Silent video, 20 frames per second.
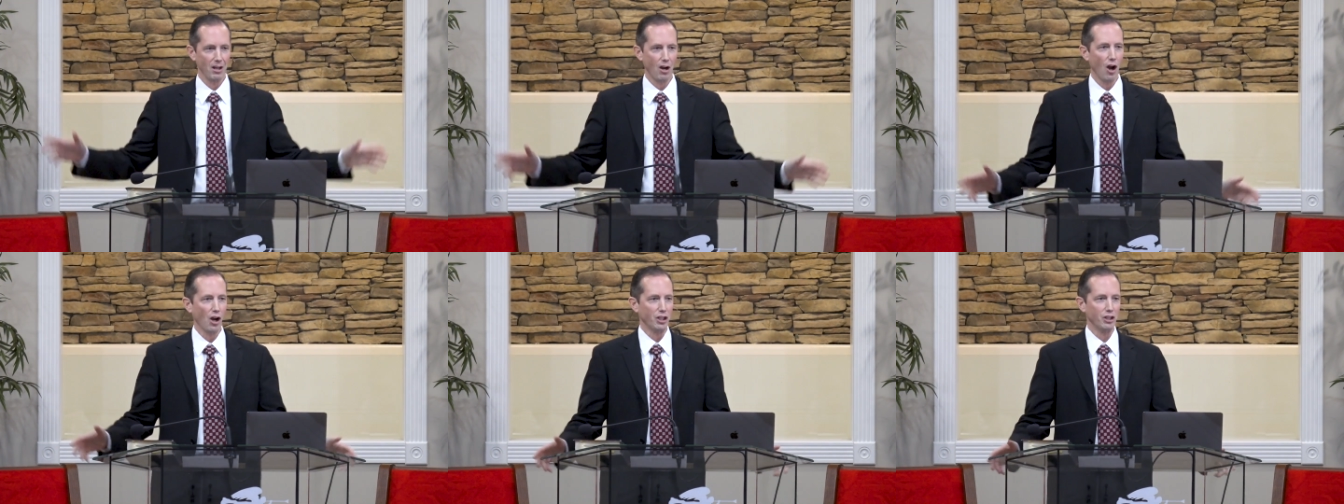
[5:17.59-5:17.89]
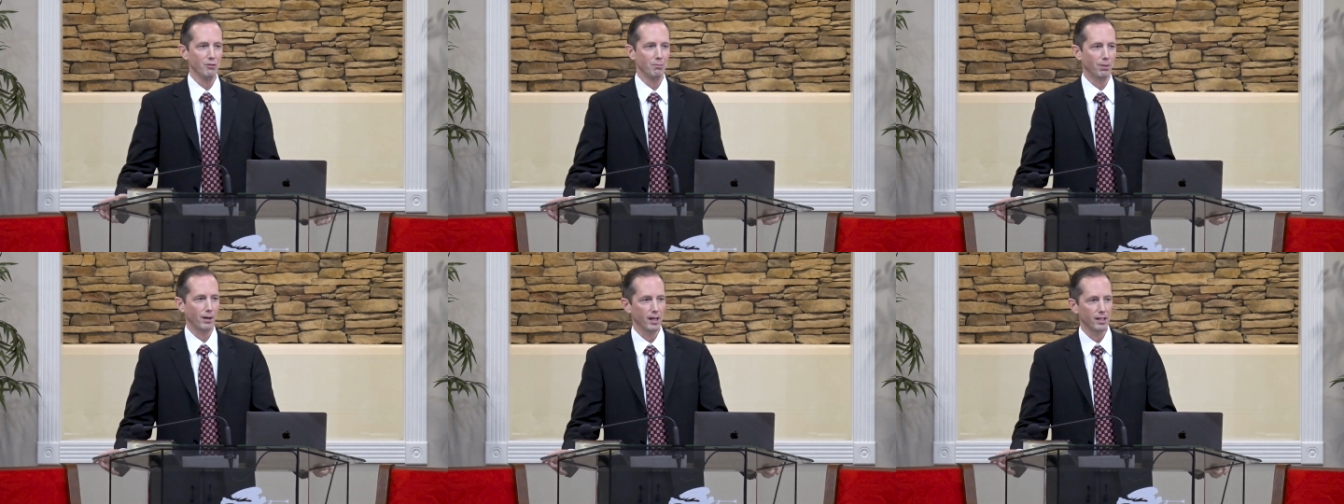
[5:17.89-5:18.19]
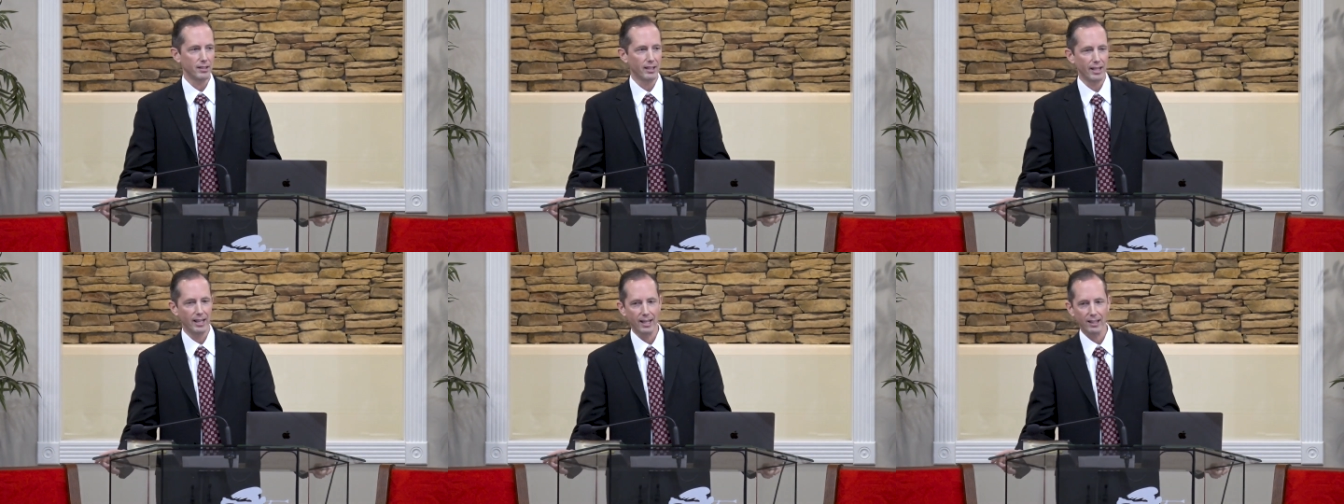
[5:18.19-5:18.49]

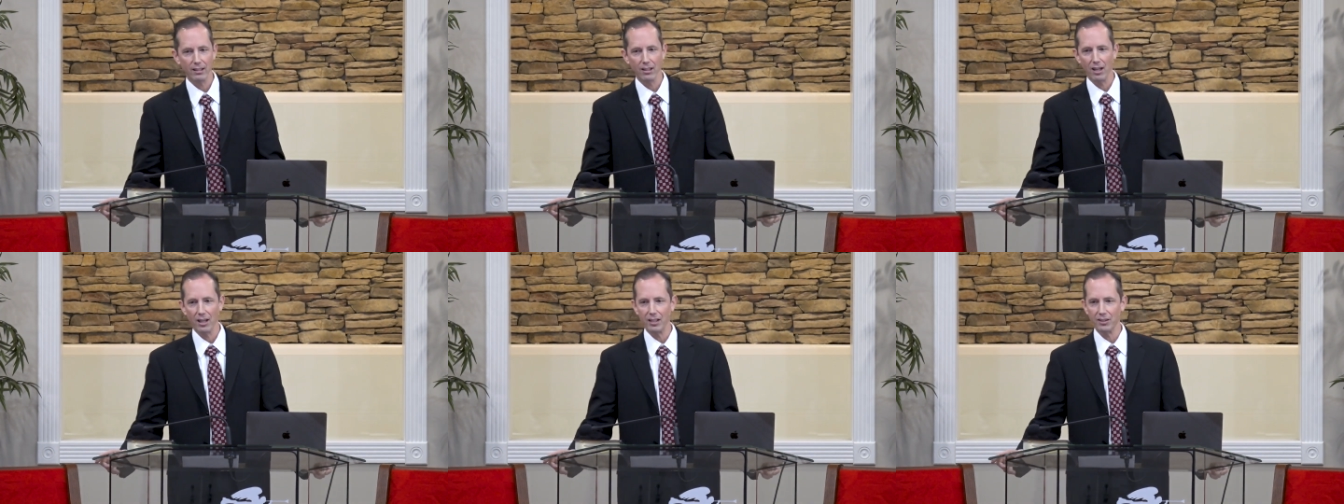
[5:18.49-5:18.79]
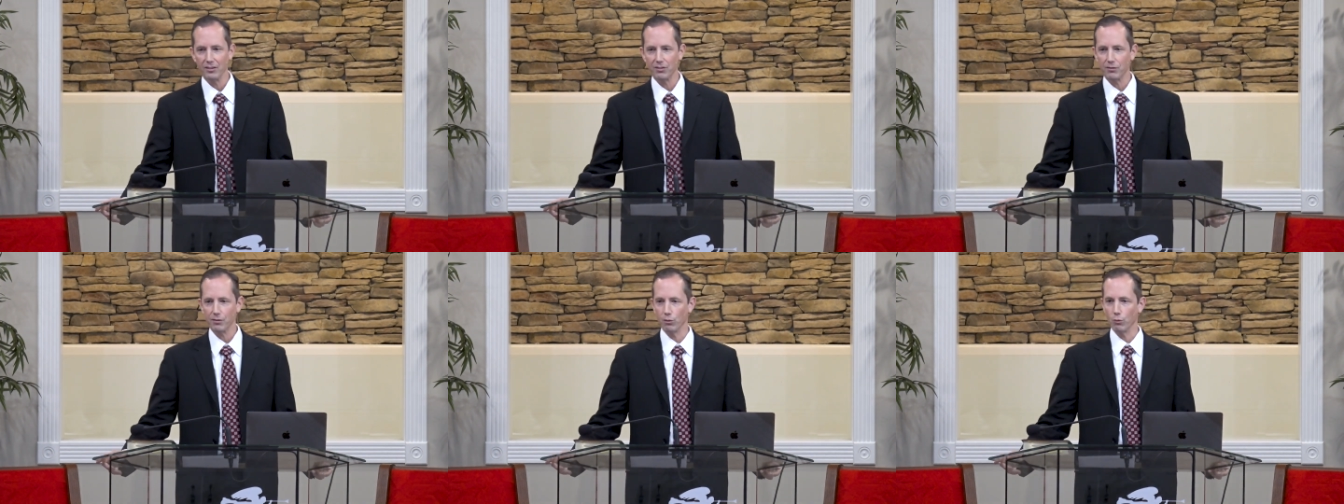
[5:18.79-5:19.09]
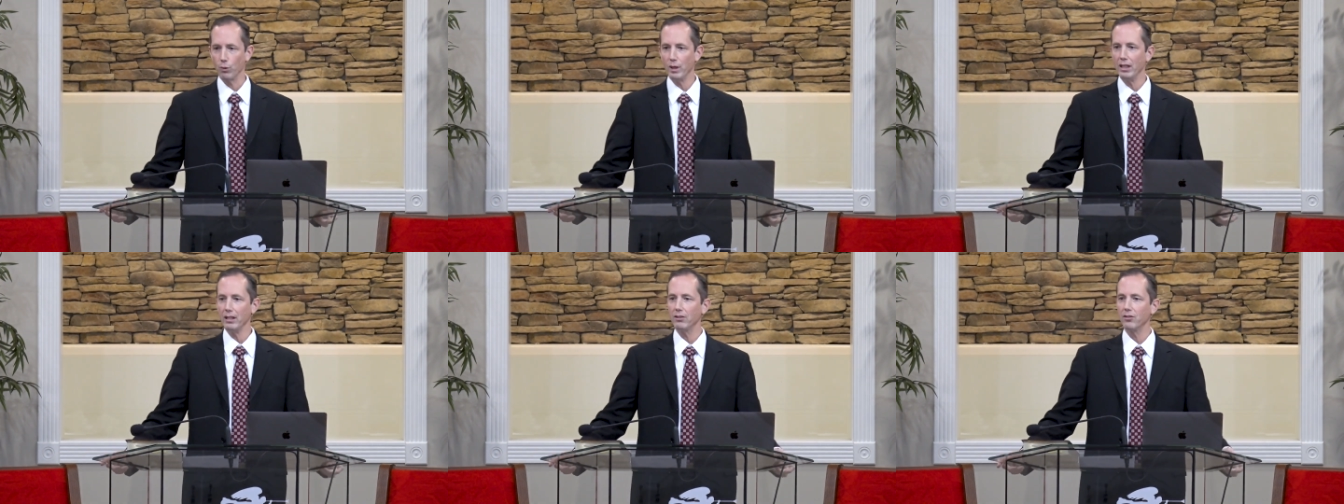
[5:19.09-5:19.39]
occupied the headlines
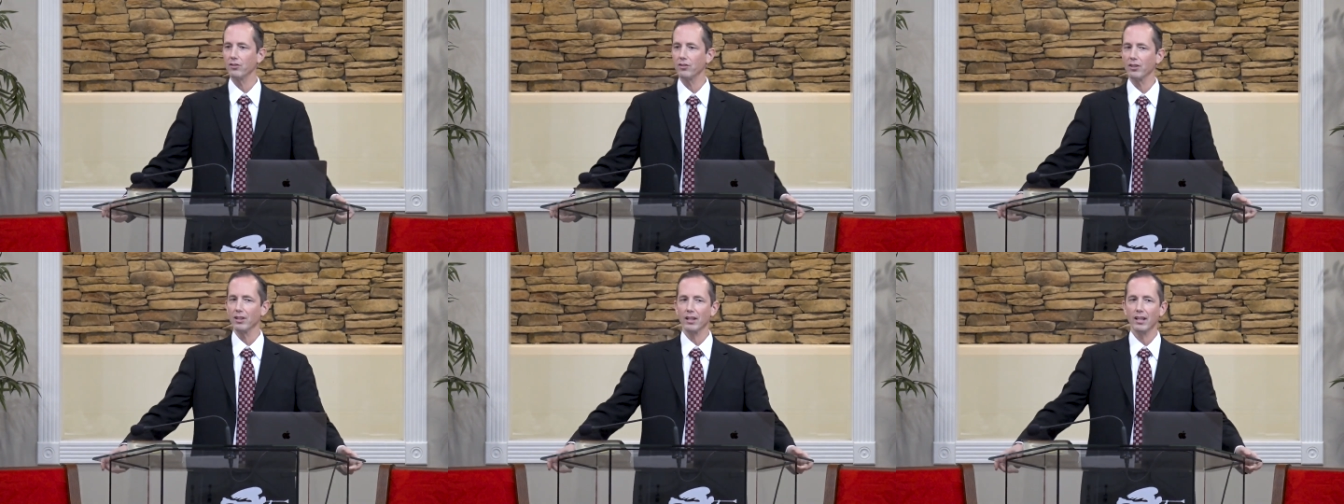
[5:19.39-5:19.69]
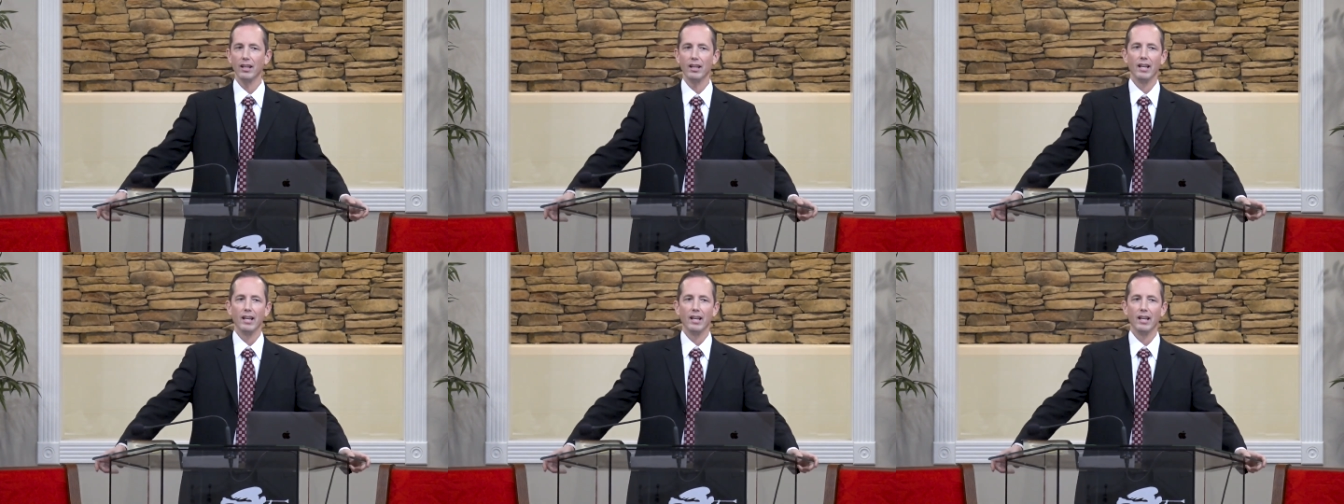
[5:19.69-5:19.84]
for weeks.